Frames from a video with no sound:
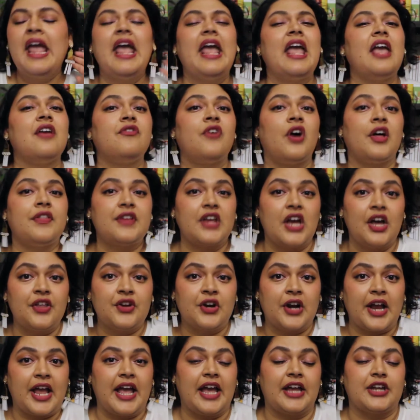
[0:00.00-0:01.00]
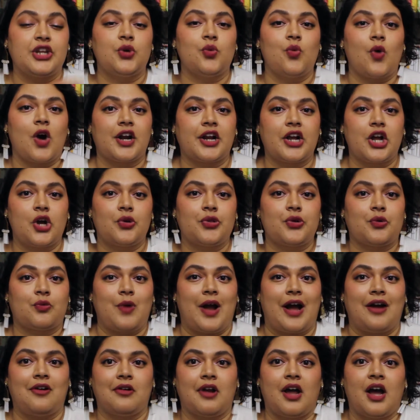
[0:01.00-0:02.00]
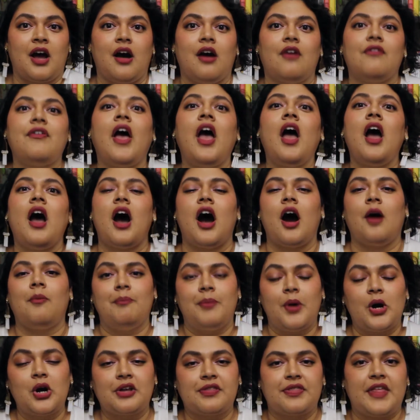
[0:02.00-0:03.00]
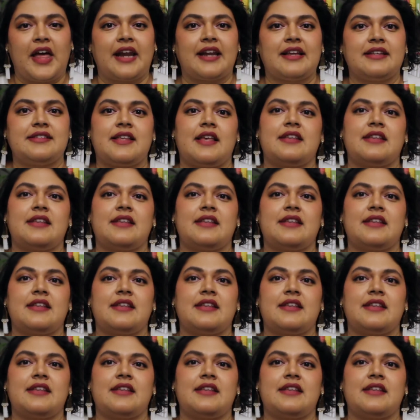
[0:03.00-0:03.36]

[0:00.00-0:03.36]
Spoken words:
If on the other hand, you want to go the route of a book that is